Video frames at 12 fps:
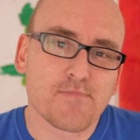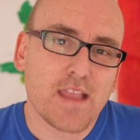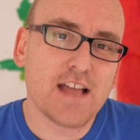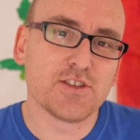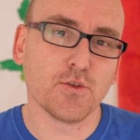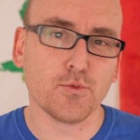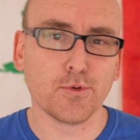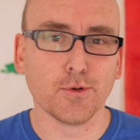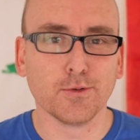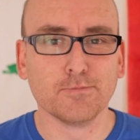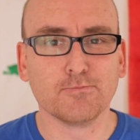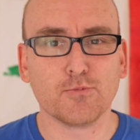as a
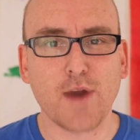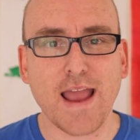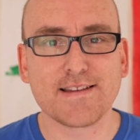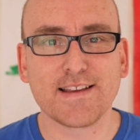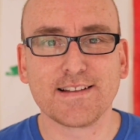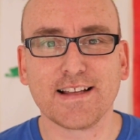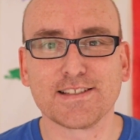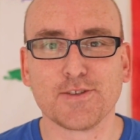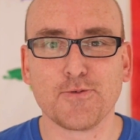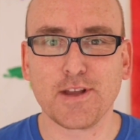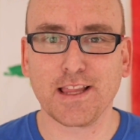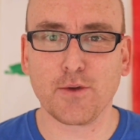rule, ranting
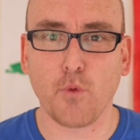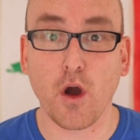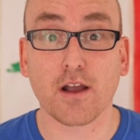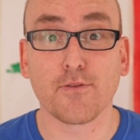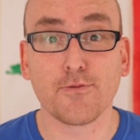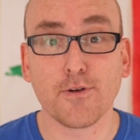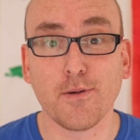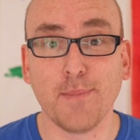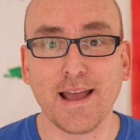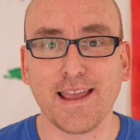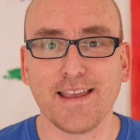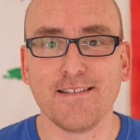doesn't really work for
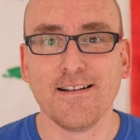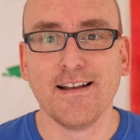me.